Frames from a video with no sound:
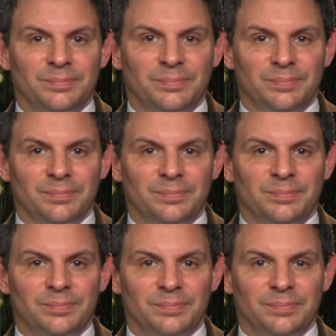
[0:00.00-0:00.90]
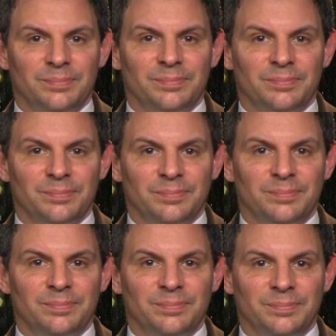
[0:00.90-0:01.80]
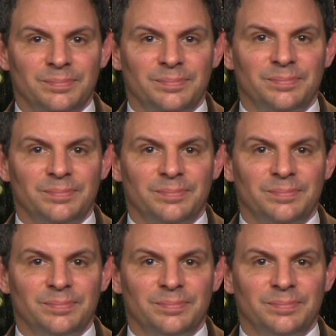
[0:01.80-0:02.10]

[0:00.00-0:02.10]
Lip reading: The person shown says nothing.